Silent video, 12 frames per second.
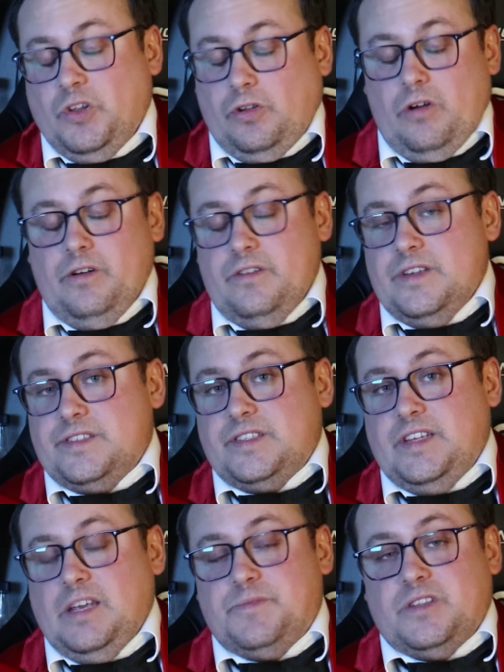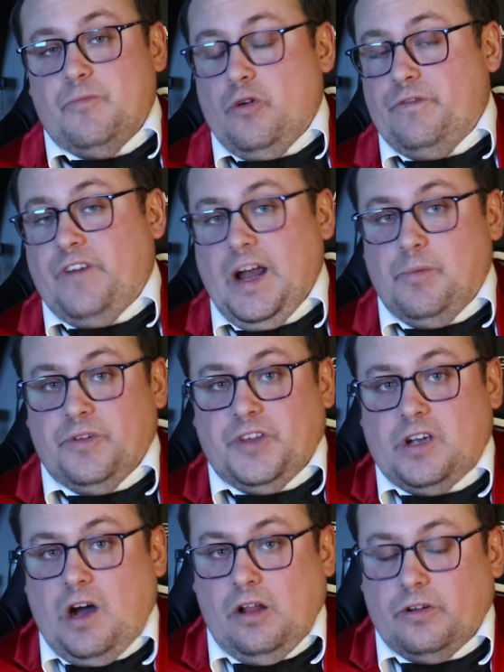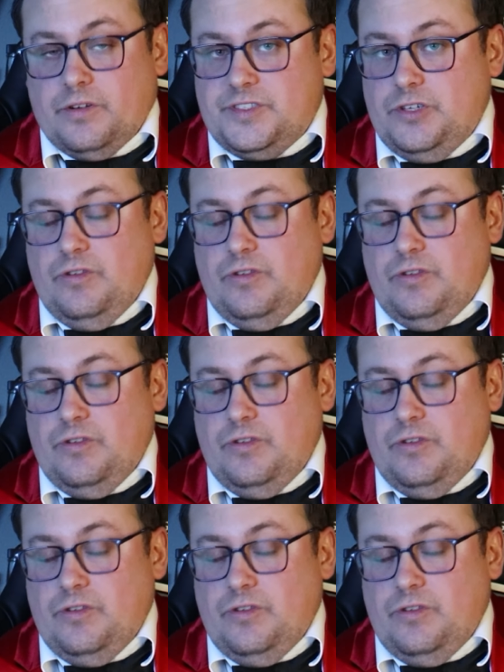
The longer this steeps, the more vibrant the color, so